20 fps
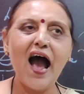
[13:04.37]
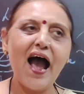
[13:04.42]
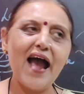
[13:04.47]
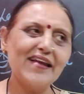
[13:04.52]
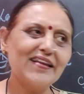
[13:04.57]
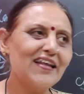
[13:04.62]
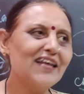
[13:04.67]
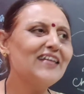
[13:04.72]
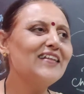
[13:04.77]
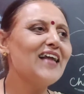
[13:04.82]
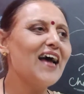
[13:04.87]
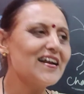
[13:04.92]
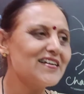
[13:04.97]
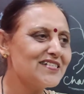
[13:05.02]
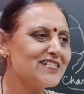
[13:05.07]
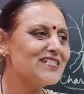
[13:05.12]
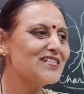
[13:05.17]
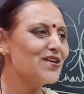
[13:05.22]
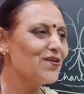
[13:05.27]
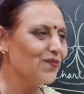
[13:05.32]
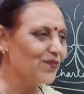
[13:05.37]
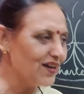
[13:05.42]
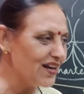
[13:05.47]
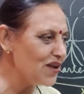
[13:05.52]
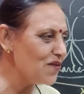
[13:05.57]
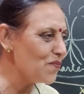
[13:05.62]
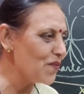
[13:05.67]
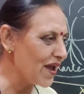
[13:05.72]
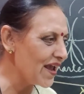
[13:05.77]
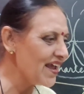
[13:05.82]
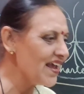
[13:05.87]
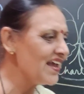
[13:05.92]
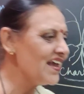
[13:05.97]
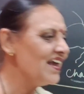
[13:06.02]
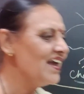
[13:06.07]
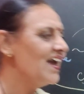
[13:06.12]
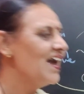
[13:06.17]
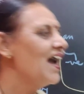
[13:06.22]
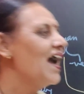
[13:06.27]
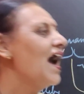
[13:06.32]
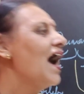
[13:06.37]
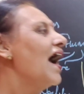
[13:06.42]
I think that is the only way.